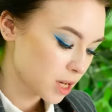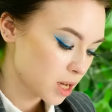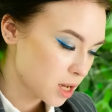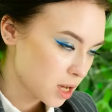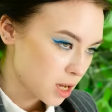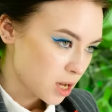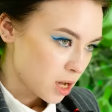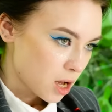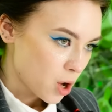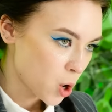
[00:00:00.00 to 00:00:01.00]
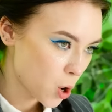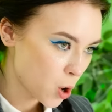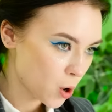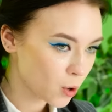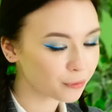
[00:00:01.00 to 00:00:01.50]
Are you
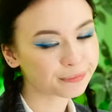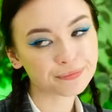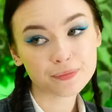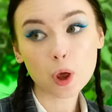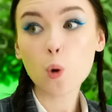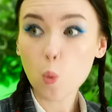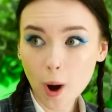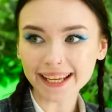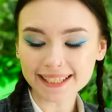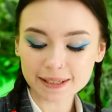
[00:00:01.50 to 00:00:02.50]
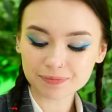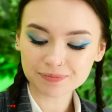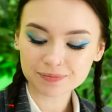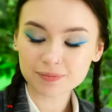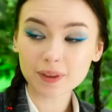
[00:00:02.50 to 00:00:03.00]
kidding me? Wait,
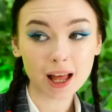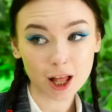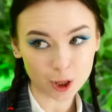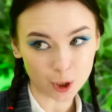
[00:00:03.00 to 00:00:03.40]
you'll soon